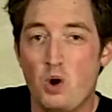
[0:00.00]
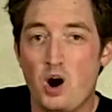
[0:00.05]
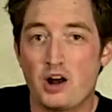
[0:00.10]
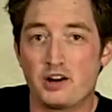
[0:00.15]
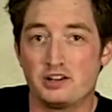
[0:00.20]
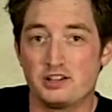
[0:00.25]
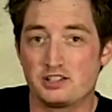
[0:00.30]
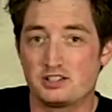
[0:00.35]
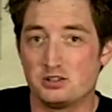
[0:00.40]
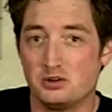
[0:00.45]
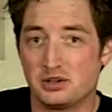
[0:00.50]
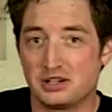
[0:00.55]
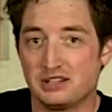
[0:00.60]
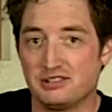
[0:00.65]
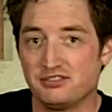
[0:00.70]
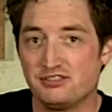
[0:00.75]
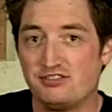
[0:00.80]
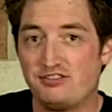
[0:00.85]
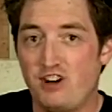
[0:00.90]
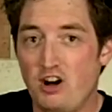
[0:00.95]
water so it
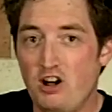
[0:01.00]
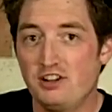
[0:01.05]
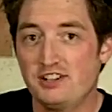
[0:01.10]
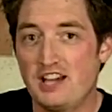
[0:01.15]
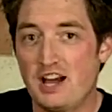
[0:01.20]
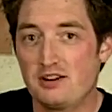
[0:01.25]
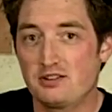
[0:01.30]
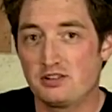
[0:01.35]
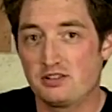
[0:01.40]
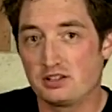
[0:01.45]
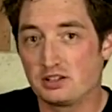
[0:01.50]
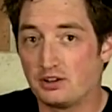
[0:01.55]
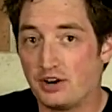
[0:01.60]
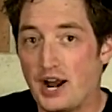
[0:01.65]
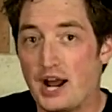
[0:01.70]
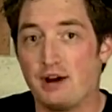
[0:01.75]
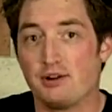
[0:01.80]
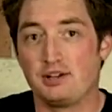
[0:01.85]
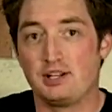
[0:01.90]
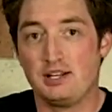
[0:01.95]
can fall down to the
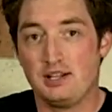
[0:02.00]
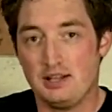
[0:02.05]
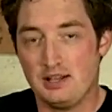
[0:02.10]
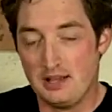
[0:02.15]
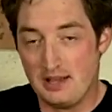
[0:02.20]
ground.